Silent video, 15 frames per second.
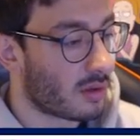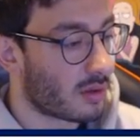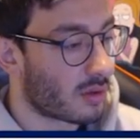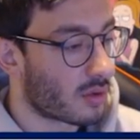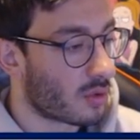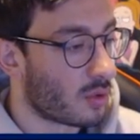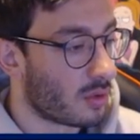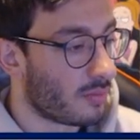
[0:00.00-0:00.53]

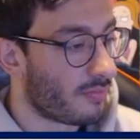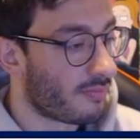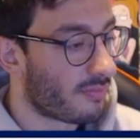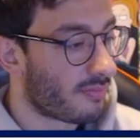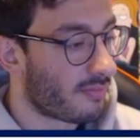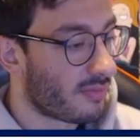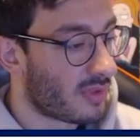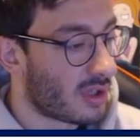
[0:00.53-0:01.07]
Cool.
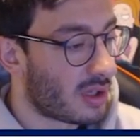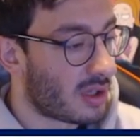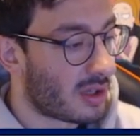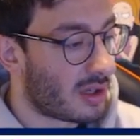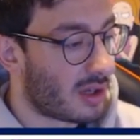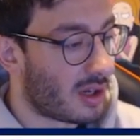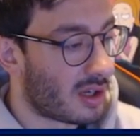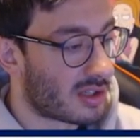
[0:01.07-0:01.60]

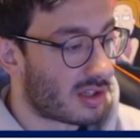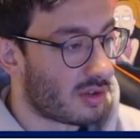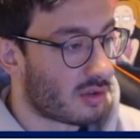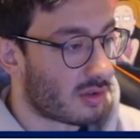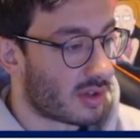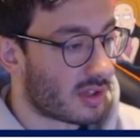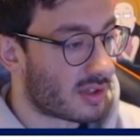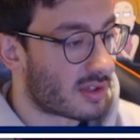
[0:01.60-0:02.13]
Ursaluna
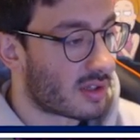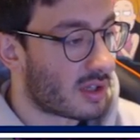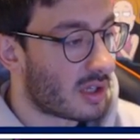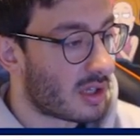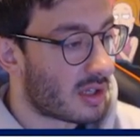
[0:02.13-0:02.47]
it is.